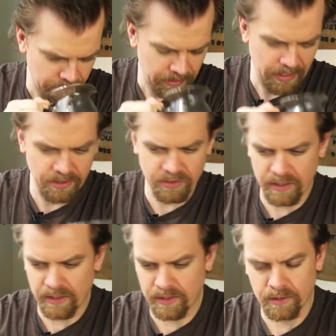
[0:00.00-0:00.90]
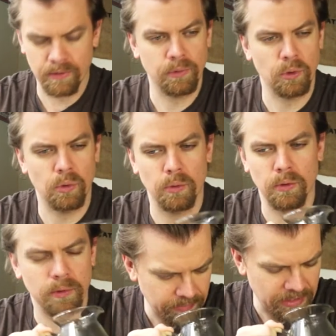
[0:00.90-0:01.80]
Oh,
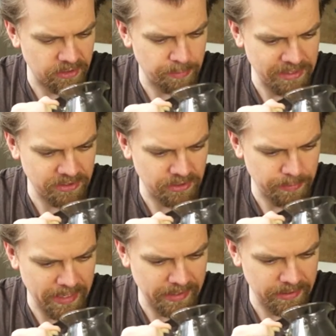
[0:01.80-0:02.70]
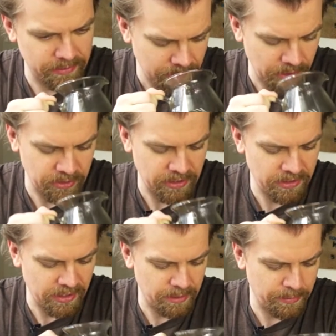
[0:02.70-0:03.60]
that spice is back. I was going to
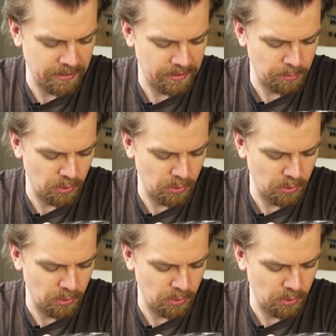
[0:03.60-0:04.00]
talk about the